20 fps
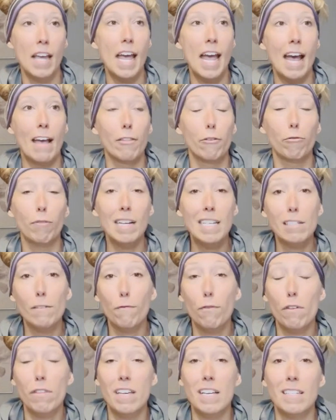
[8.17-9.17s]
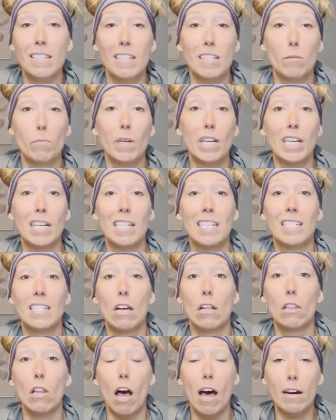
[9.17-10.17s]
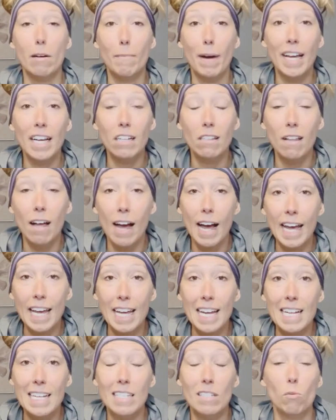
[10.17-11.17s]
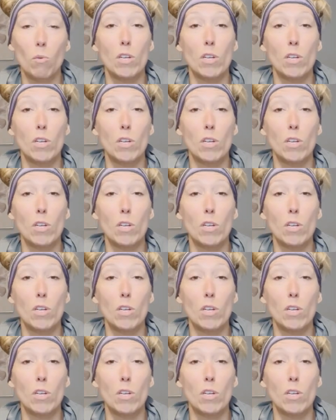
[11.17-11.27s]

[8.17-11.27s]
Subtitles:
And the reason for this is because a lot of my clients,